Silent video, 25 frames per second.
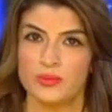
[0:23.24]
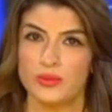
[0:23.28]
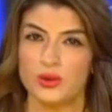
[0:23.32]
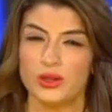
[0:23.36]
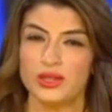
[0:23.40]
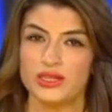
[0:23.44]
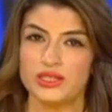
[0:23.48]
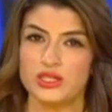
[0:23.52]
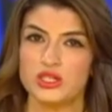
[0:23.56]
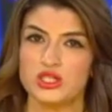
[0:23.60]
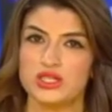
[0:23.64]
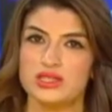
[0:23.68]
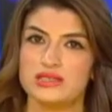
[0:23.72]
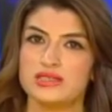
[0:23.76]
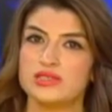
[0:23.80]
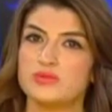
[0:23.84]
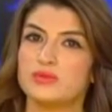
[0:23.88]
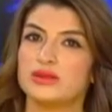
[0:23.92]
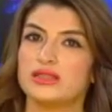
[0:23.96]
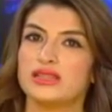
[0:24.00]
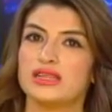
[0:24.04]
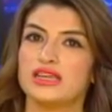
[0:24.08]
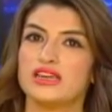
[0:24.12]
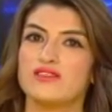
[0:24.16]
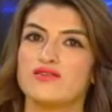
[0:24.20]
Politicians
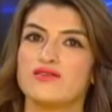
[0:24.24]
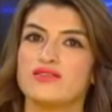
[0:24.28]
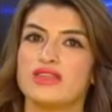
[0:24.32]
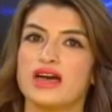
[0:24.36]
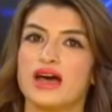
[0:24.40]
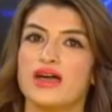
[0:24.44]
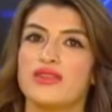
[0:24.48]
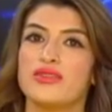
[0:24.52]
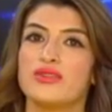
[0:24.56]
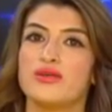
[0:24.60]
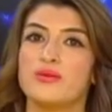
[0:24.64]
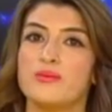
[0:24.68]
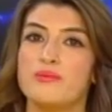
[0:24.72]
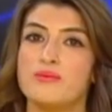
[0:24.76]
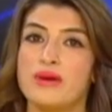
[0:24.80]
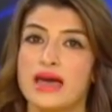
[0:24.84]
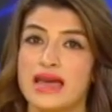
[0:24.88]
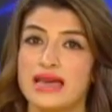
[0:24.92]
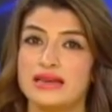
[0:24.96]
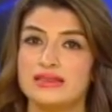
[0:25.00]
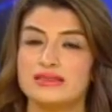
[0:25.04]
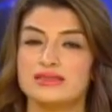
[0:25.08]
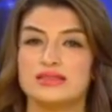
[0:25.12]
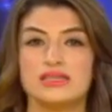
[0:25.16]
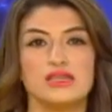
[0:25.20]
believe that the
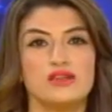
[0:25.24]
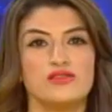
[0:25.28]
bank's